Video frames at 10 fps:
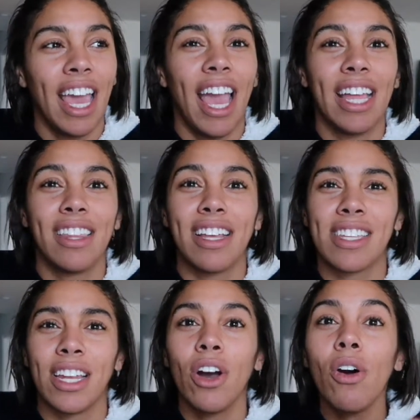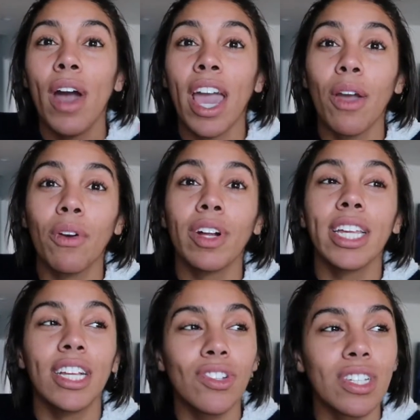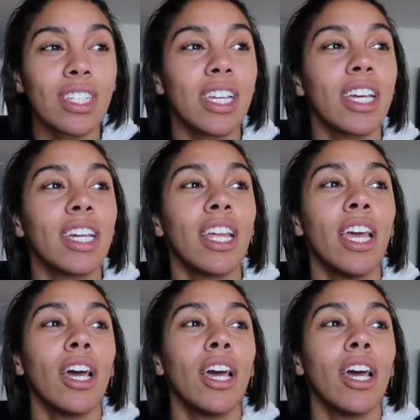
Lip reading: And they said, oh, hey, we're really interested.